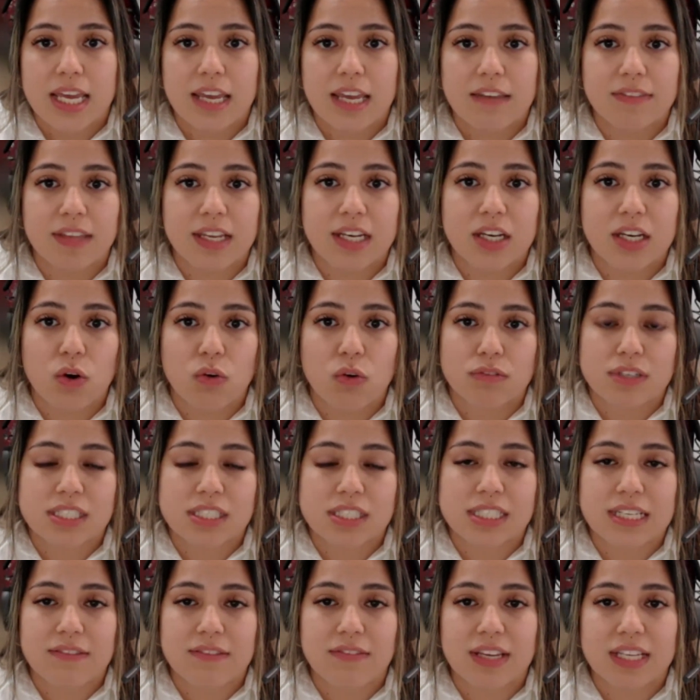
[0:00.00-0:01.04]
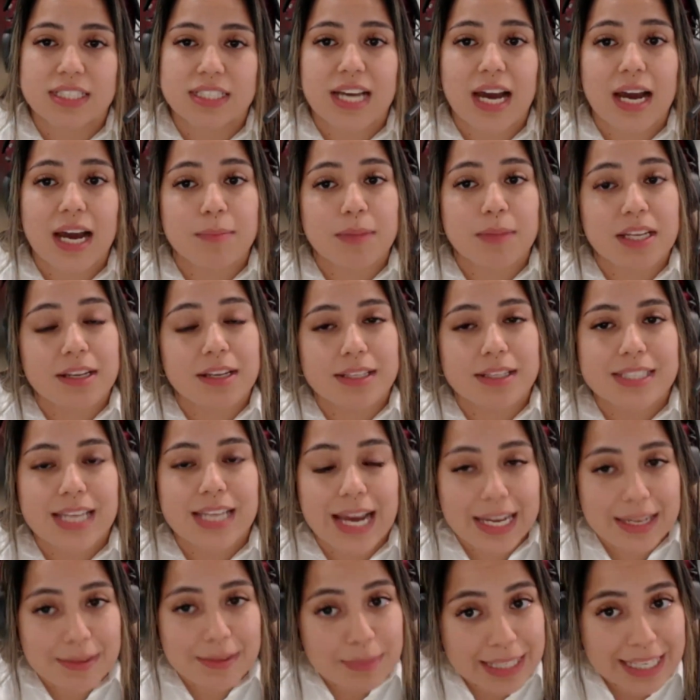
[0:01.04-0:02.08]
If they don't receive a
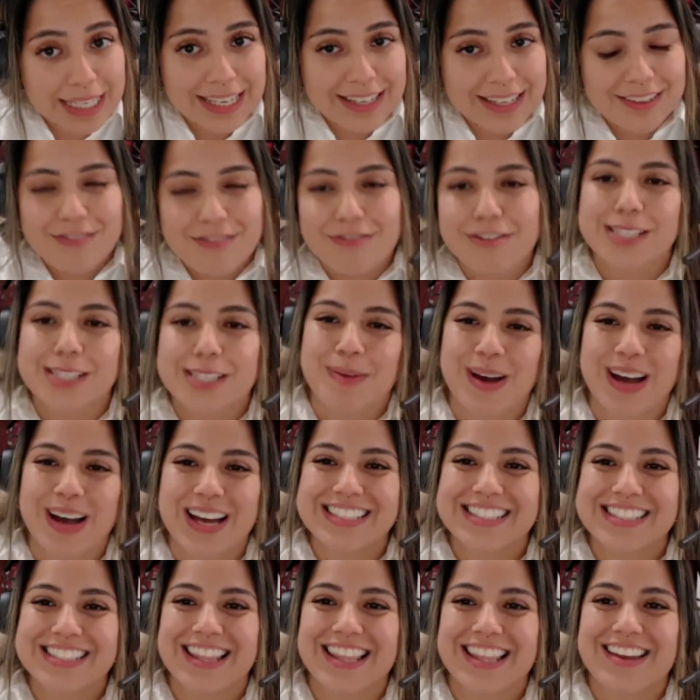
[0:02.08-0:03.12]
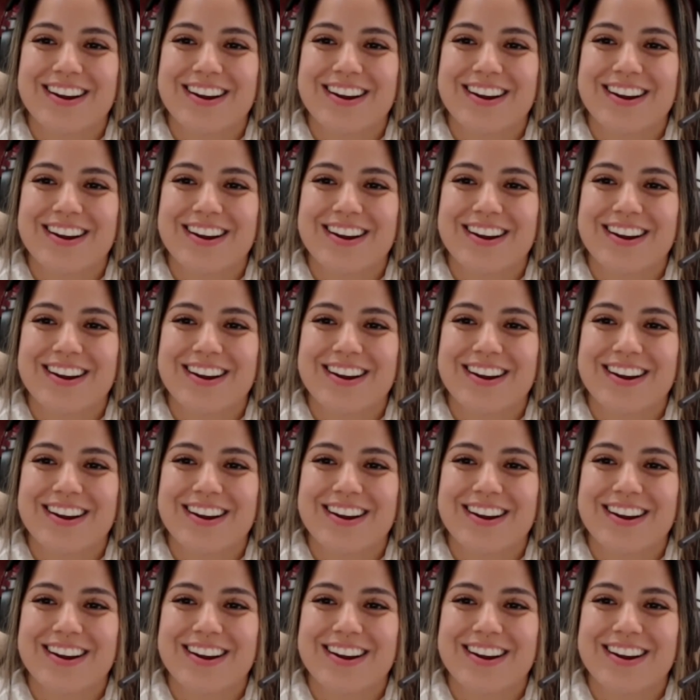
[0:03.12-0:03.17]
timely response,